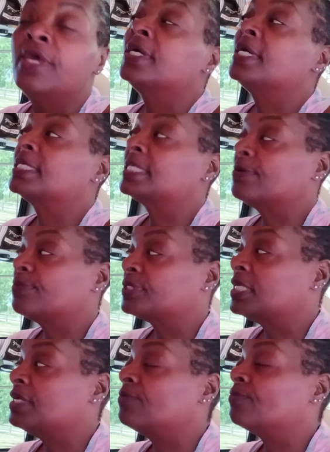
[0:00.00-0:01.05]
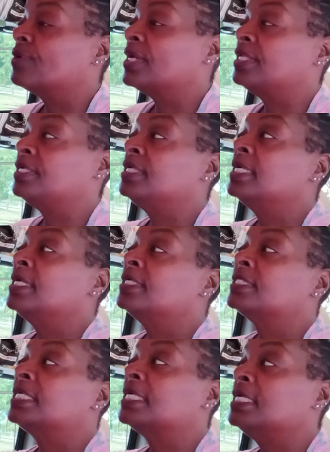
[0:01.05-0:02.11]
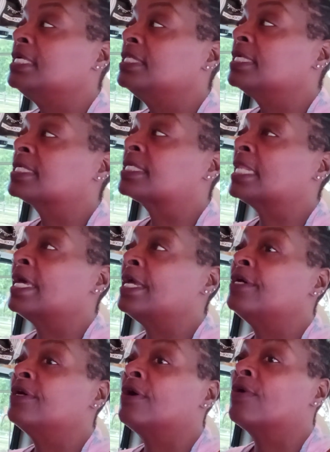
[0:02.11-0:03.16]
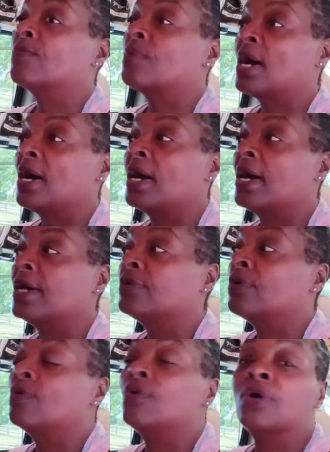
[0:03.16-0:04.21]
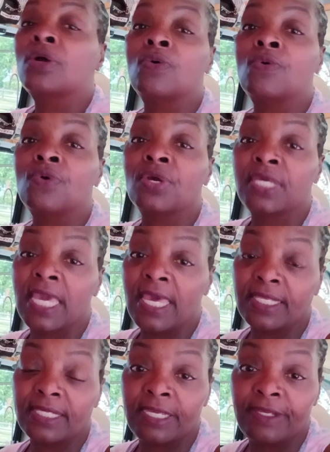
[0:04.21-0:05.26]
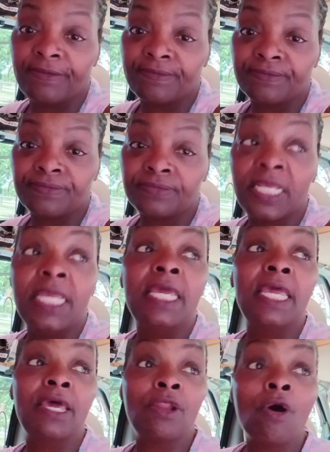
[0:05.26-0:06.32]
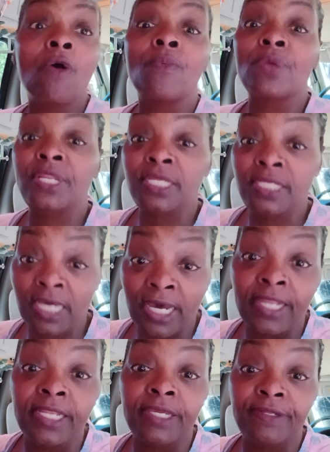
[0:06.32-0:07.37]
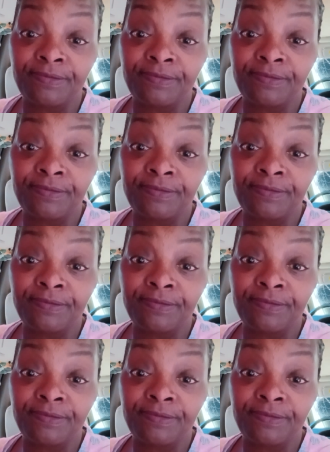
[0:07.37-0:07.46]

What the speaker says: because it was getting ready to either sling a rod or a gasket. It had already done it.